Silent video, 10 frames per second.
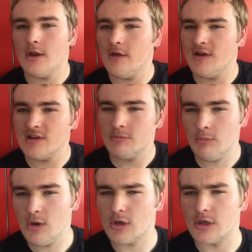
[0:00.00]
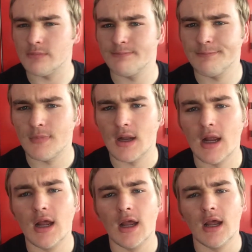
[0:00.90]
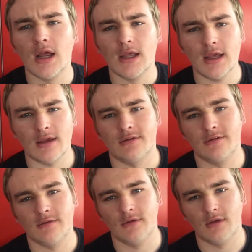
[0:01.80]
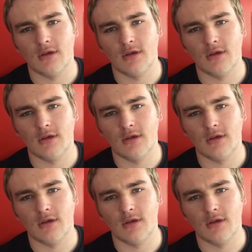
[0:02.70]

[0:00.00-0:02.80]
do you have an expo marker? Yes.